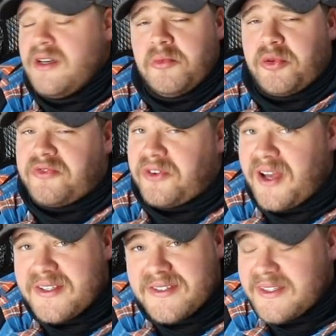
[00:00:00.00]
But for
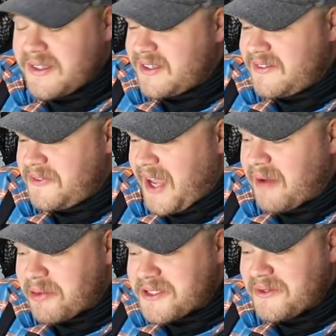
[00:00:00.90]
us, the
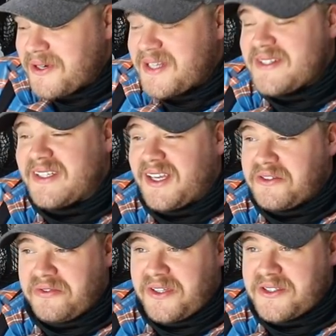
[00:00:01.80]
opportunities to catch
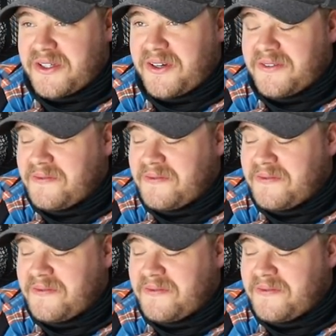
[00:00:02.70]
fish are,